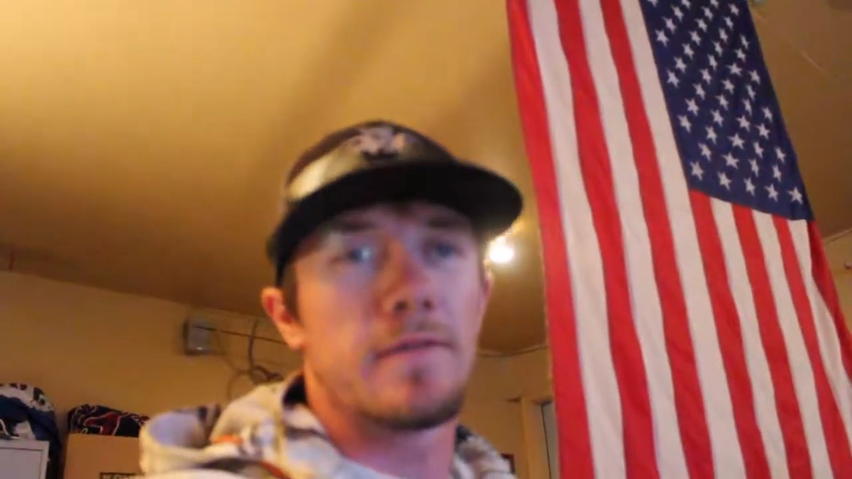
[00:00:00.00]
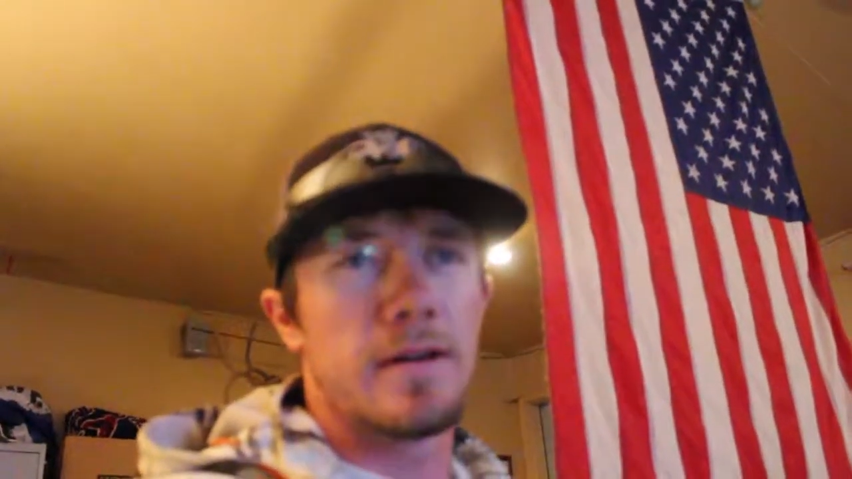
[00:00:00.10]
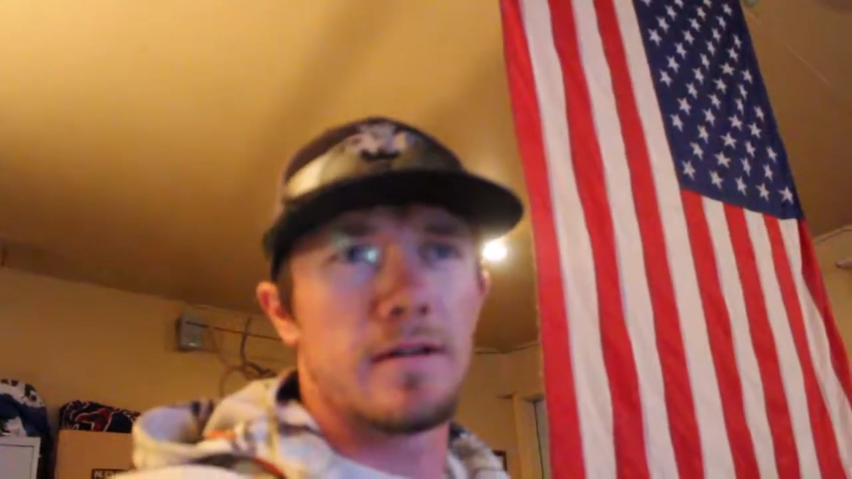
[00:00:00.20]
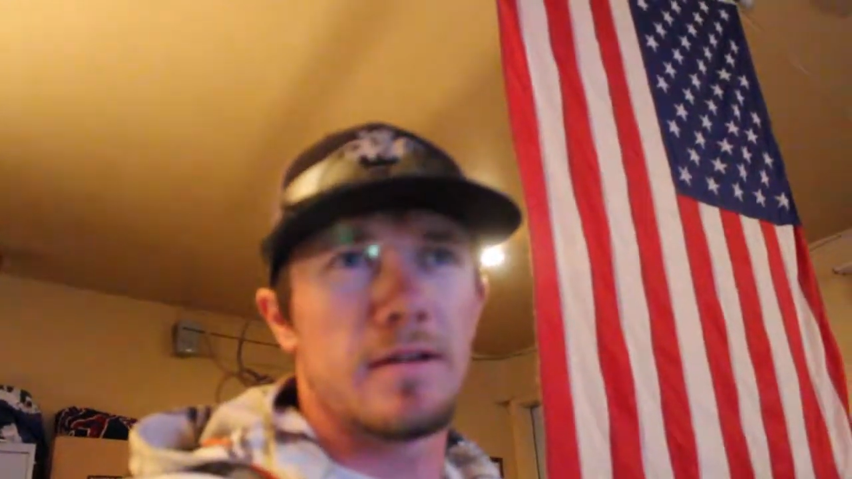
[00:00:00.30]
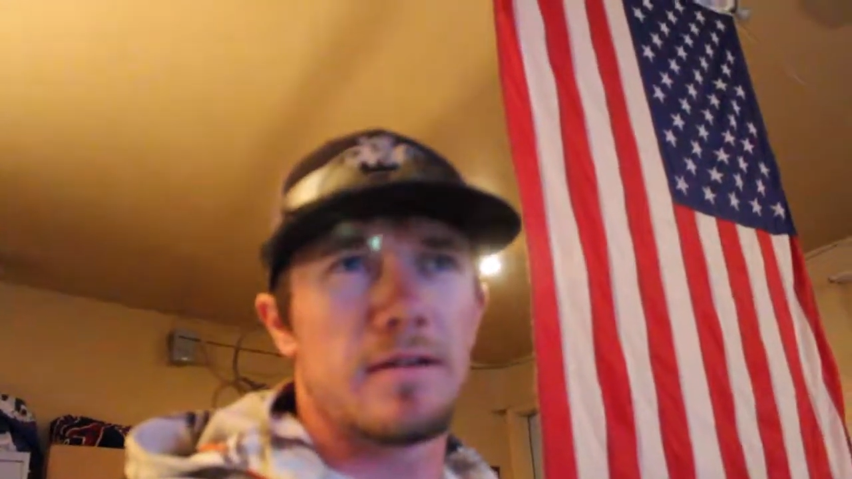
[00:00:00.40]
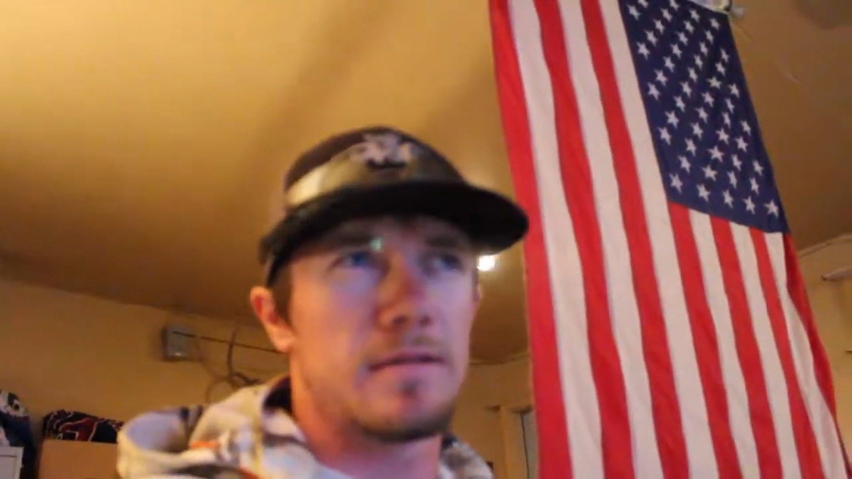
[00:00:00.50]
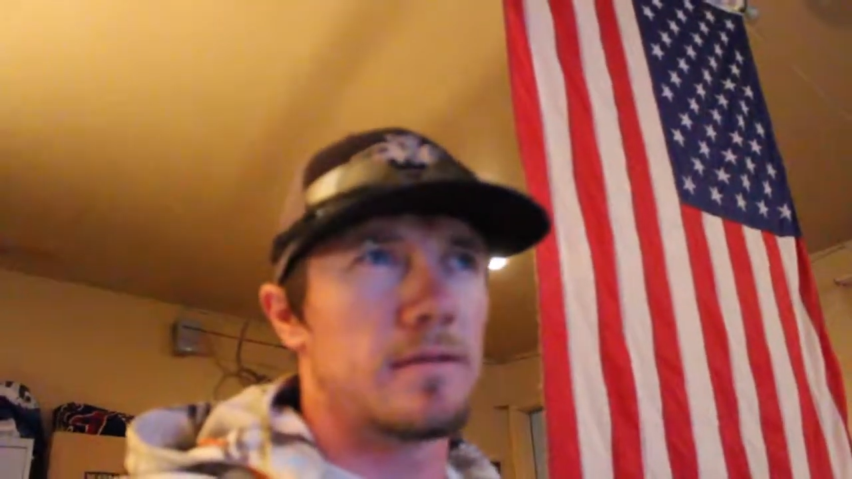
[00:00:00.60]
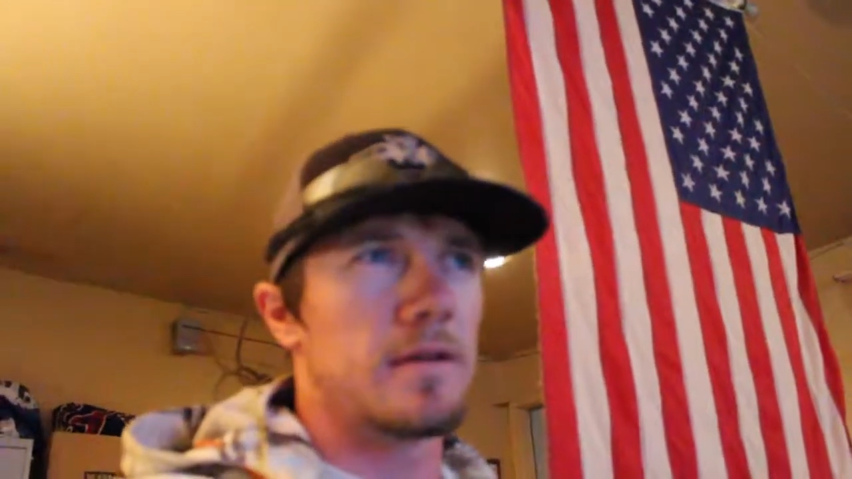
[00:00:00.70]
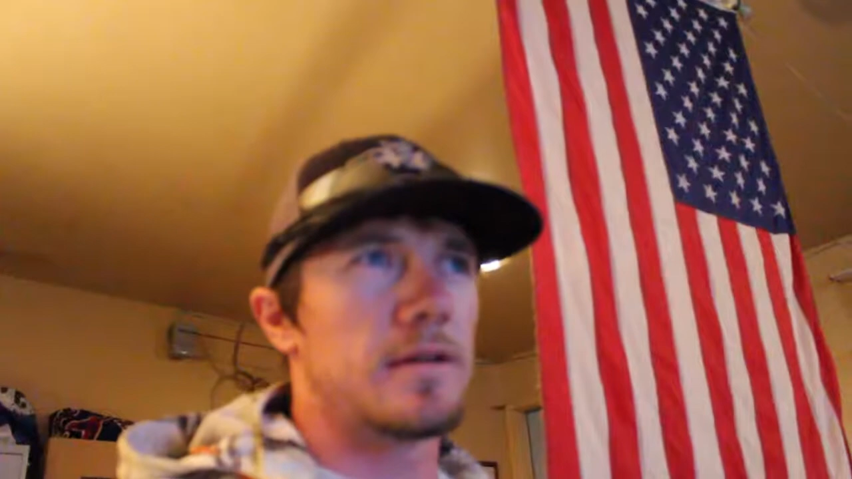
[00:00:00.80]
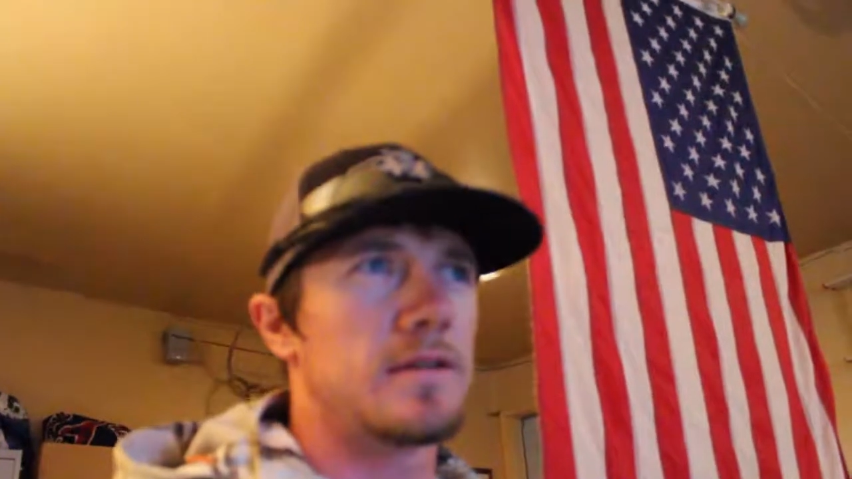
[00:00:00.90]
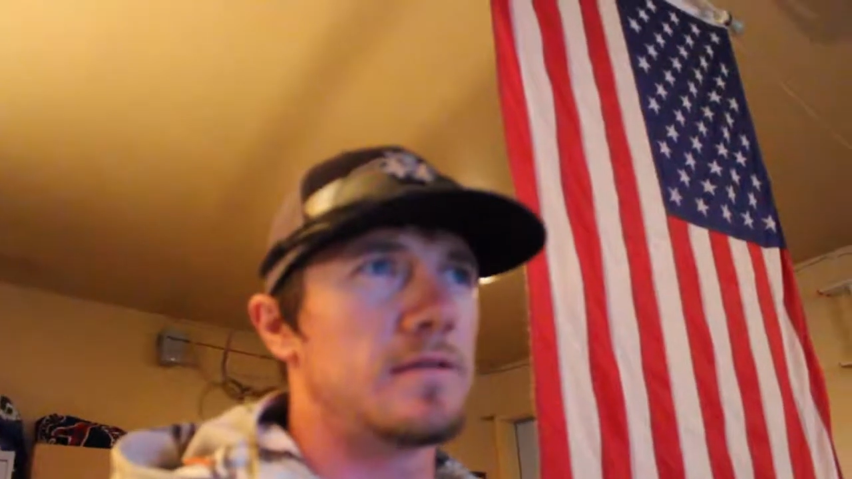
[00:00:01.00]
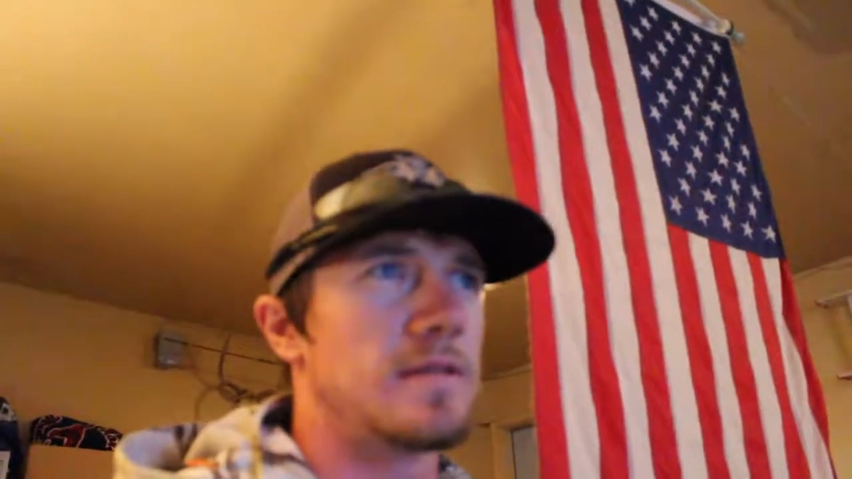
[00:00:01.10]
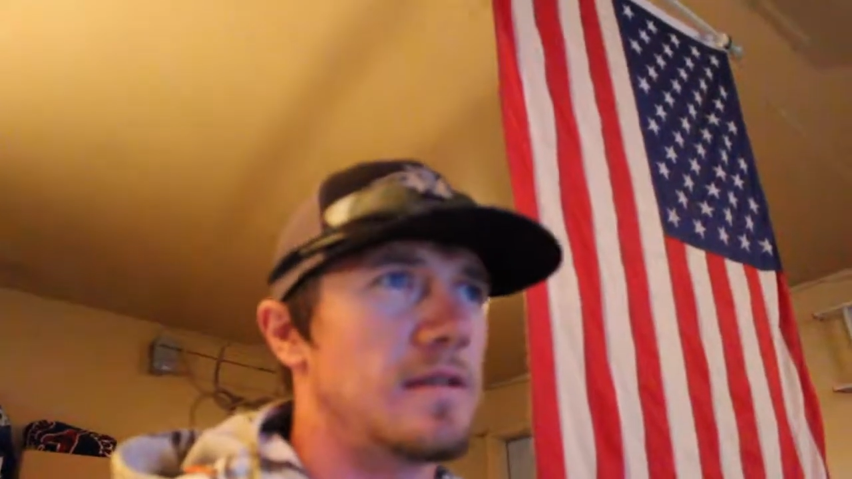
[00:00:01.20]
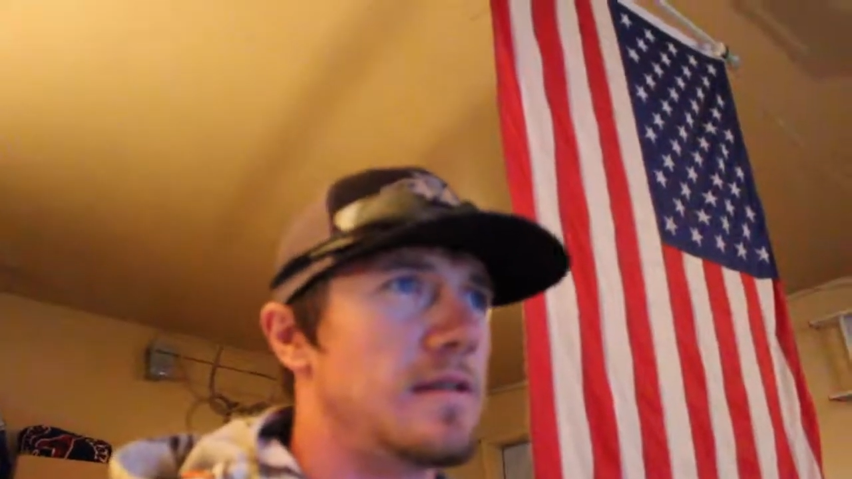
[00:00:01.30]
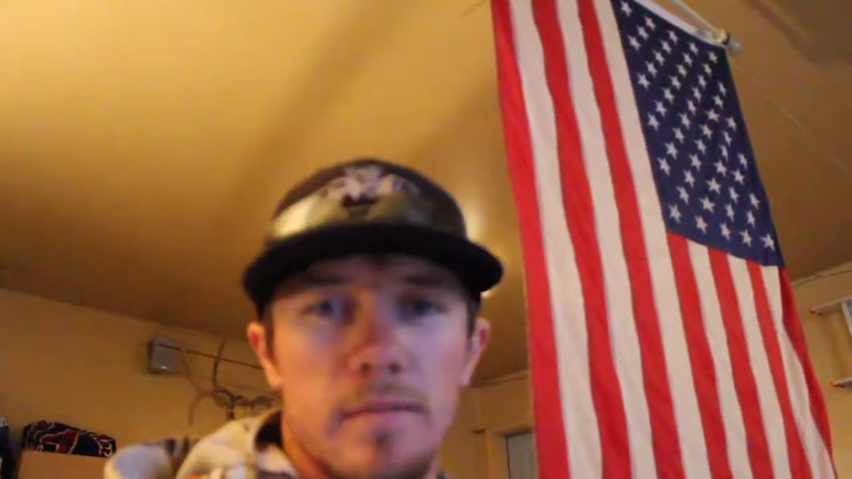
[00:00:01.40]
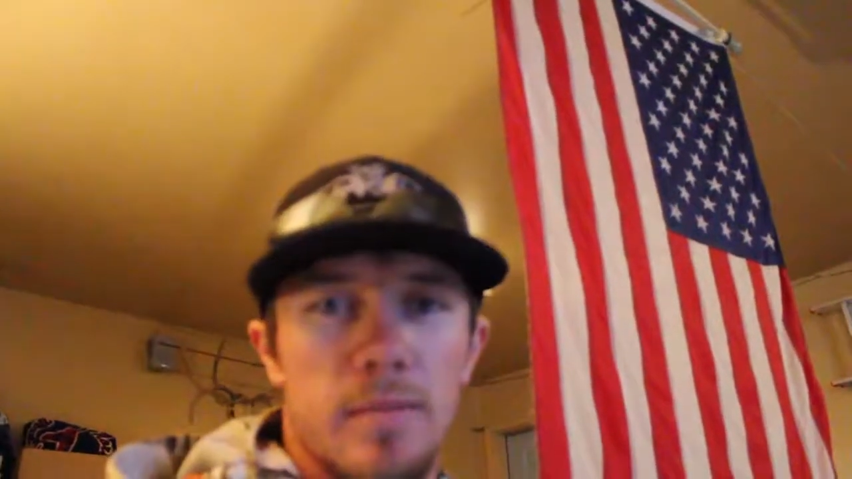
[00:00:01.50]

friendly, I guess you'd say.